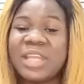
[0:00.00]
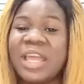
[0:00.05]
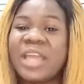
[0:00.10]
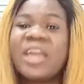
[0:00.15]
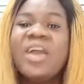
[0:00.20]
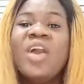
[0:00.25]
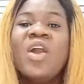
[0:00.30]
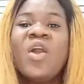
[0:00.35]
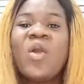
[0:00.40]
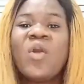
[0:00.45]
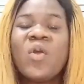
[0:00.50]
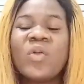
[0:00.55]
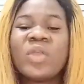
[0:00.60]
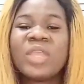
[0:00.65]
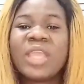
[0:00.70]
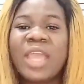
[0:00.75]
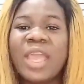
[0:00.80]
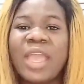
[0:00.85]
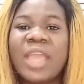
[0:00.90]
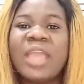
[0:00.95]
like, oh
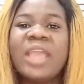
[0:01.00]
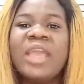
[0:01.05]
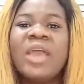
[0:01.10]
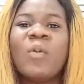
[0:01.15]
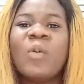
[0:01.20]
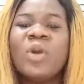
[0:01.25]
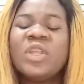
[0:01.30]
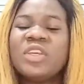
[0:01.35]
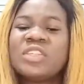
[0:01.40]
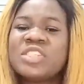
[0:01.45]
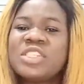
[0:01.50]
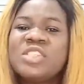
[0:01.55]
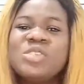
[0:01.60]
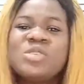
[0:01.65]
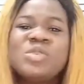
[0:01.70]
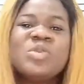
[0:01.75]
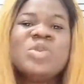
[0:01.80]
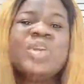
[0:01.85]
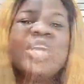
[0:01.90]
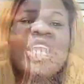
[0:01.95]
yeah, what does he
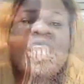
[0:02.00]
do?